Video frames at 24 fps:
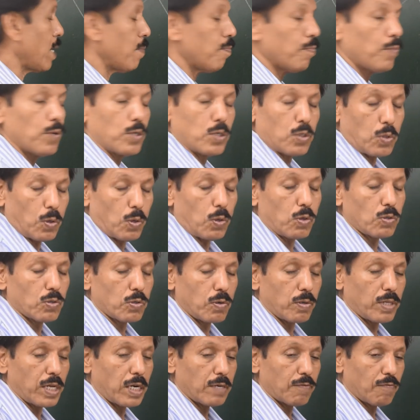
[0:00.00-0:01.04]
put O
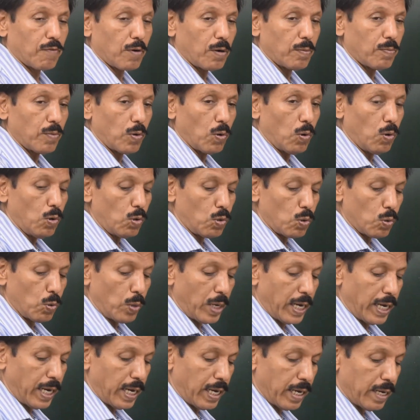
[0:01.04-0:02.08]
so that from O to
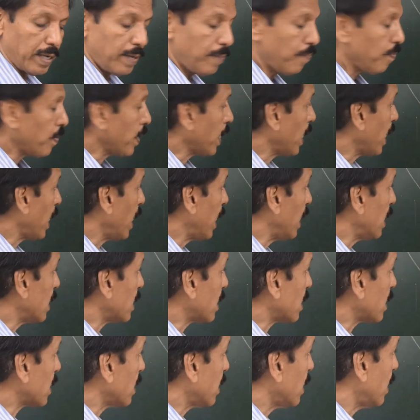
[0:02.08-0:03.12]
A
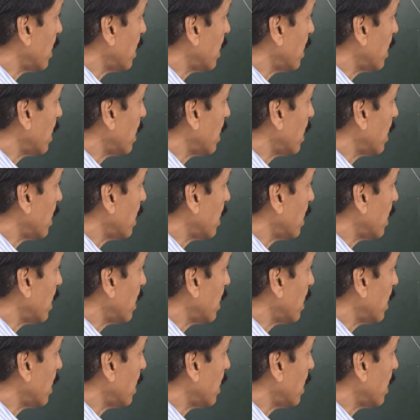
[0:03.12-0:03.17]
is